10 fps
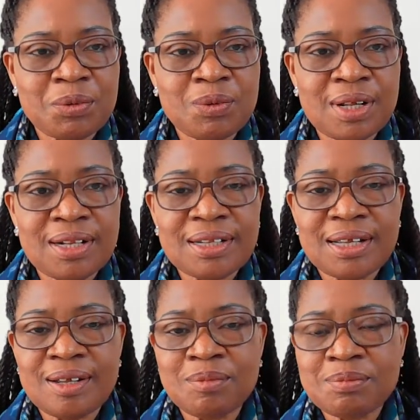
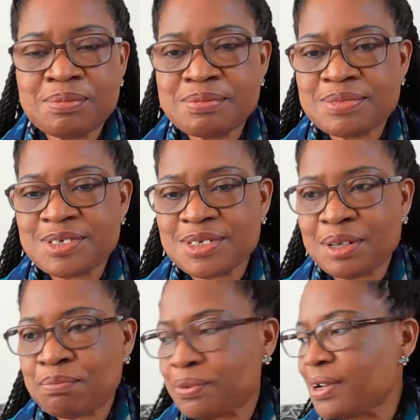Welcome to
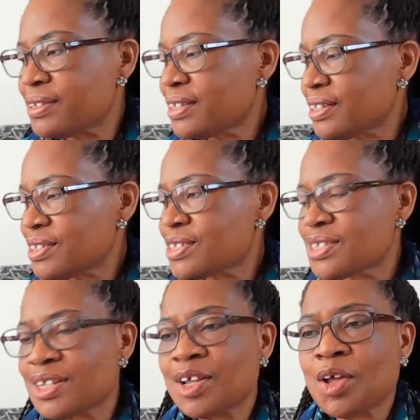the
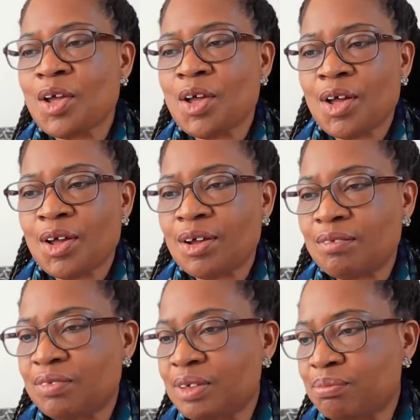presence
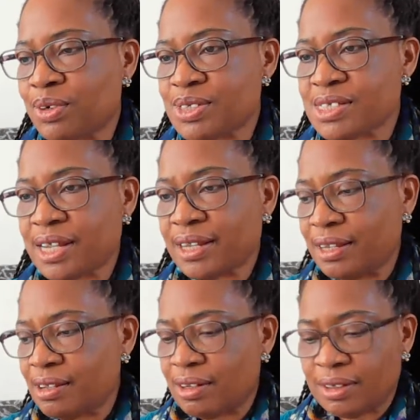of the Most High
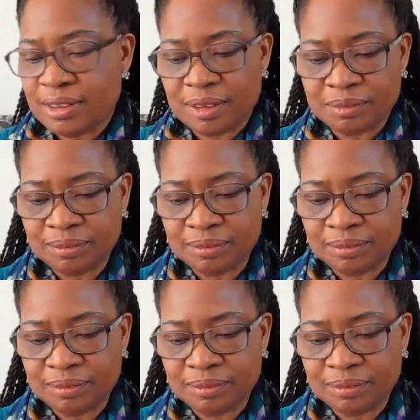God.